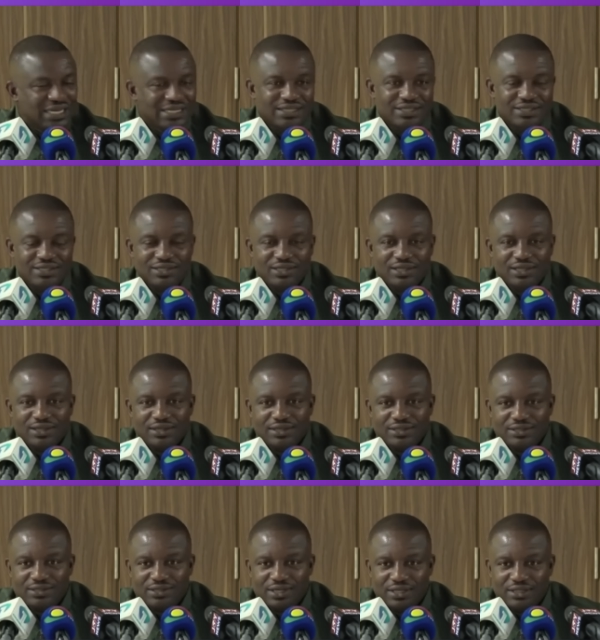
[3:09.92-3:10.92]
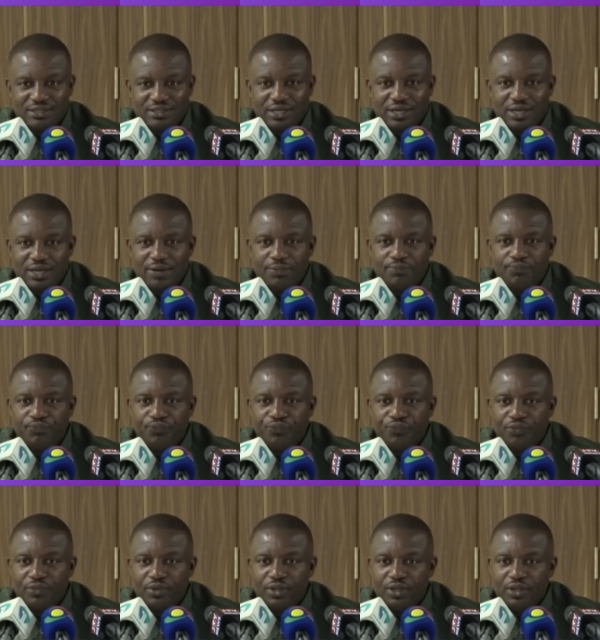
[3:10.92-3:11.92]
energy se sector,
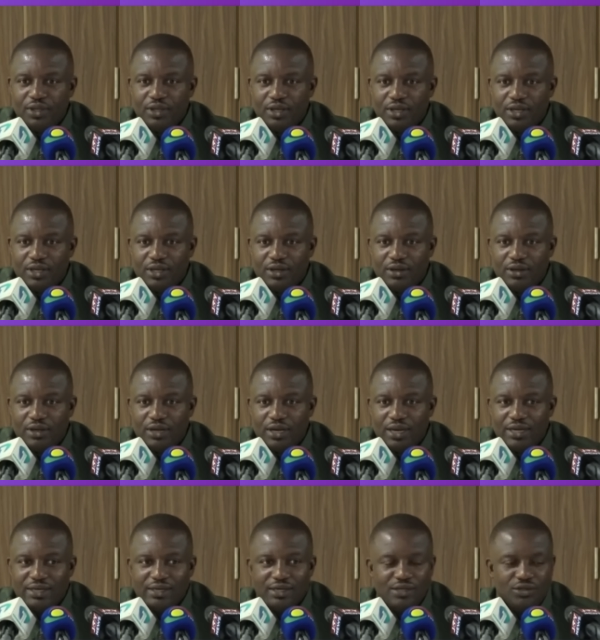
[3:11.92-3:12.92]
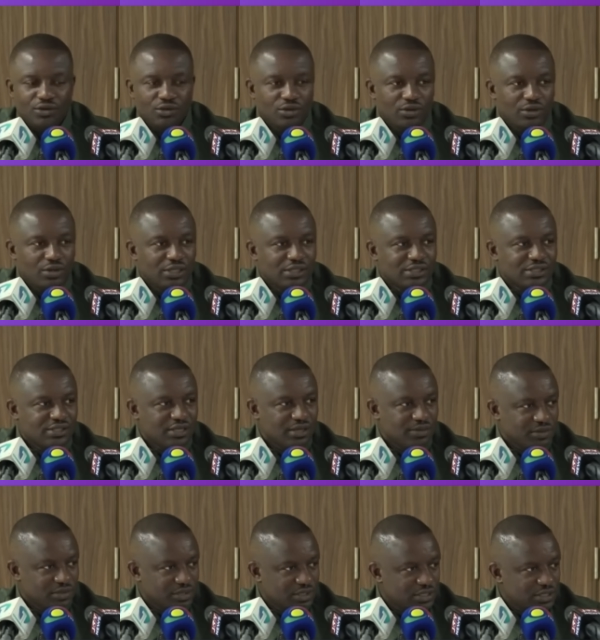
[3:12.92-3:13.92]
uh, either you call it
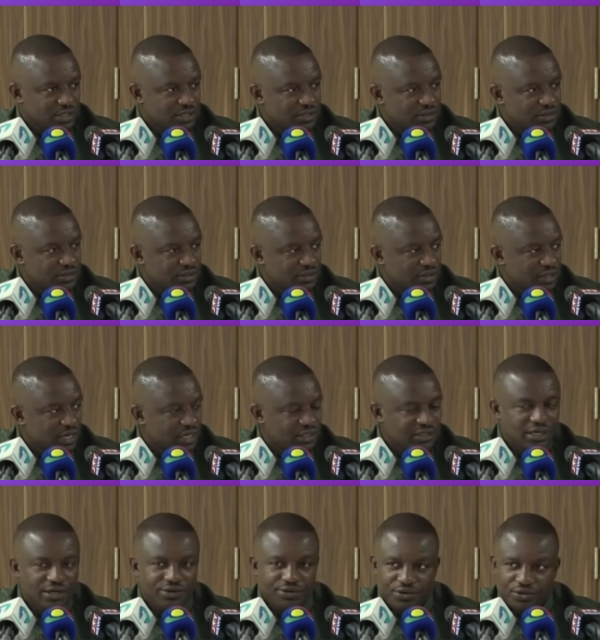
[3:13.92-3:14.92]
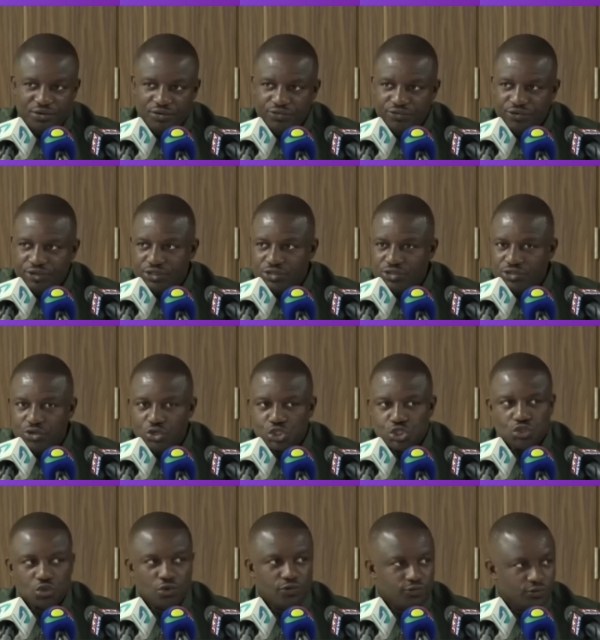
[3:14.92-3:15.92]
subsidies under recoveries
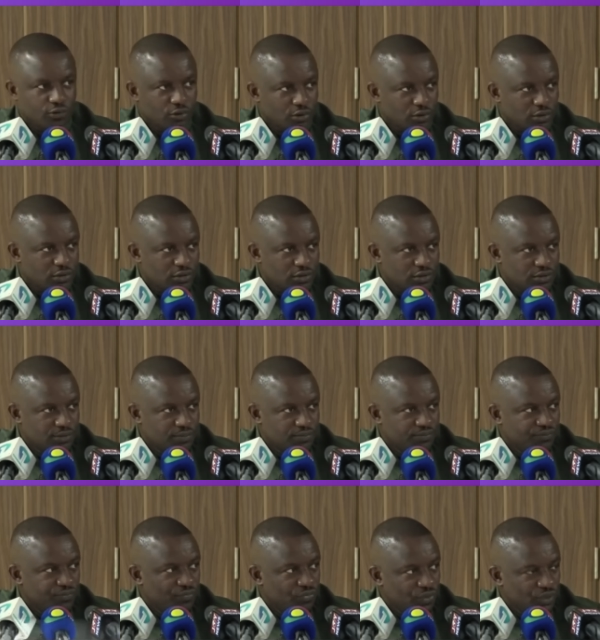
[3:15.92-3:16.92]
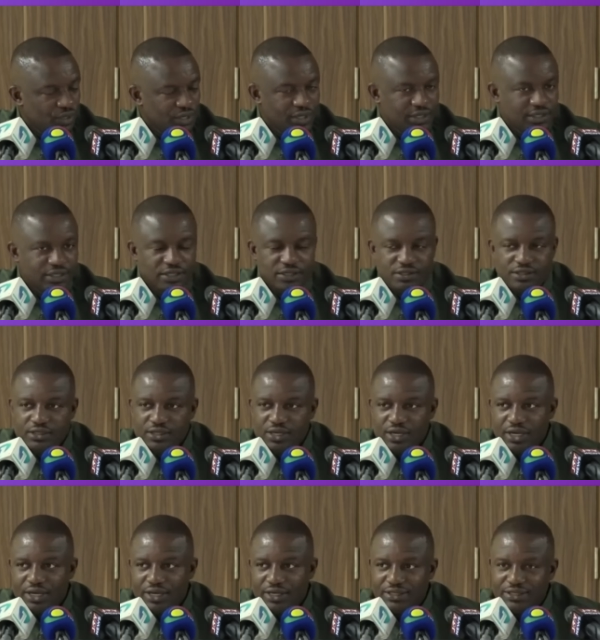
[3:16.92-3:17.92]
or shortfalls. This
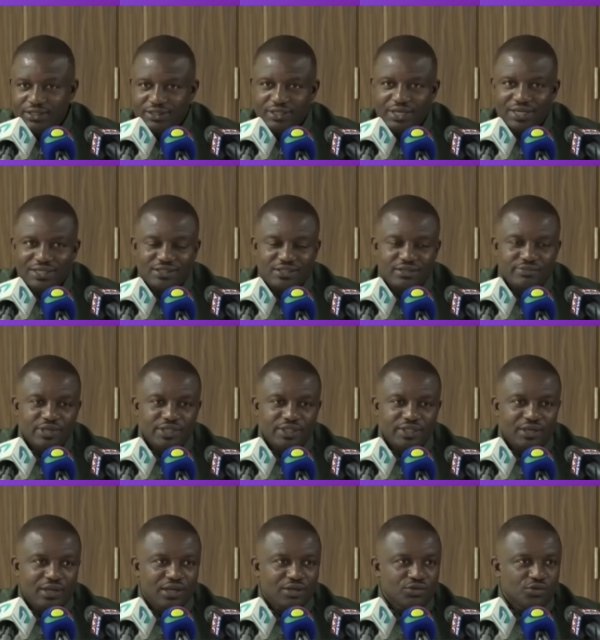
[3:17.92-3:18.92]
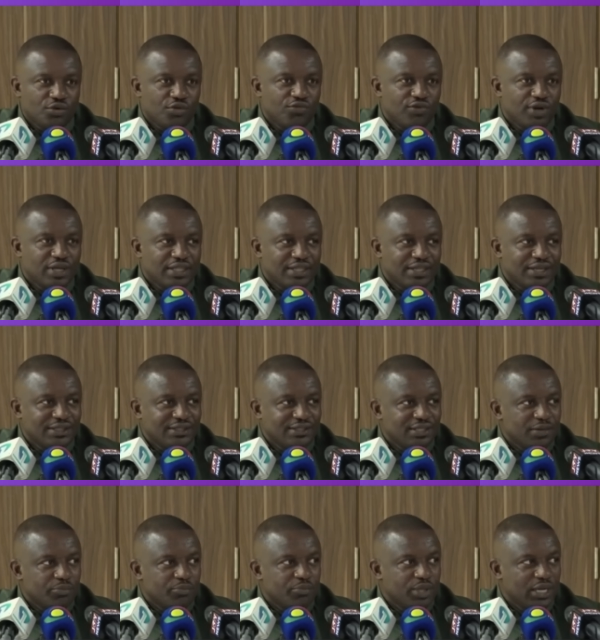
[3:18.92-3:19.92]
year, it is estimated at over
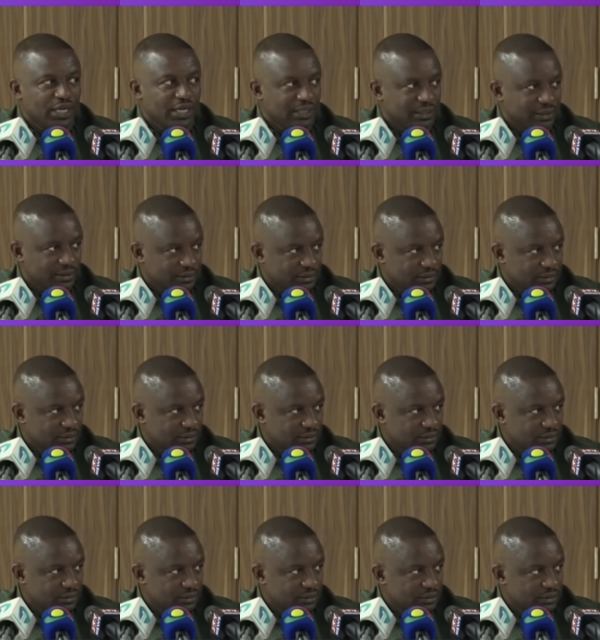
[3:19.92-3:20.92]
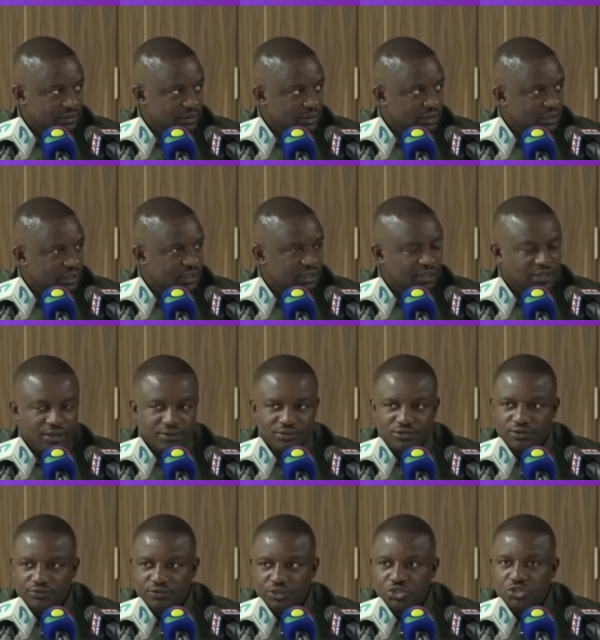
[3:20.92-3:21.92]
30 billion in
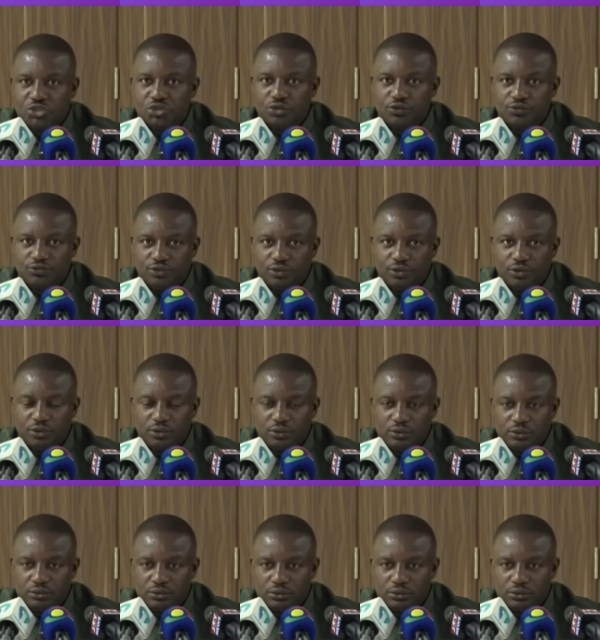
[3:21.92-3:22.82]
terms of the shortfall.